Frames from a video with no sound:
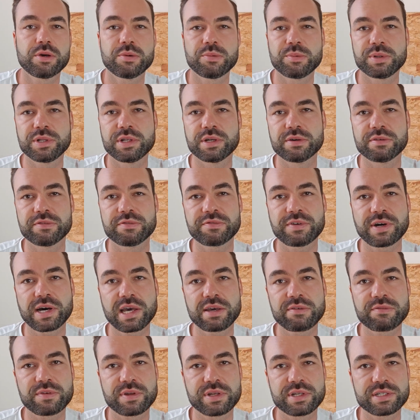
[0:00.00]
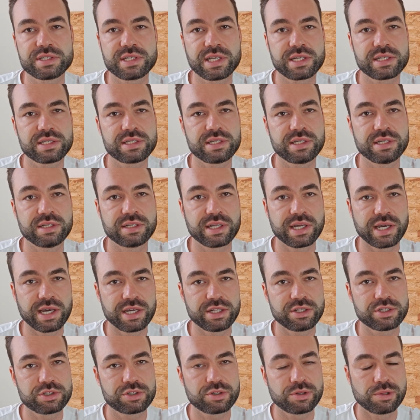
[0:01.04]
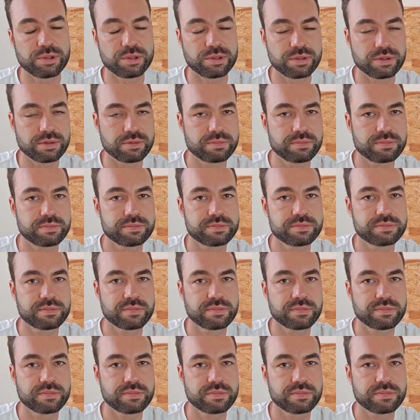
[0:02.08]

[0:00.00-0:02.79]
with a 5 16 inch hole.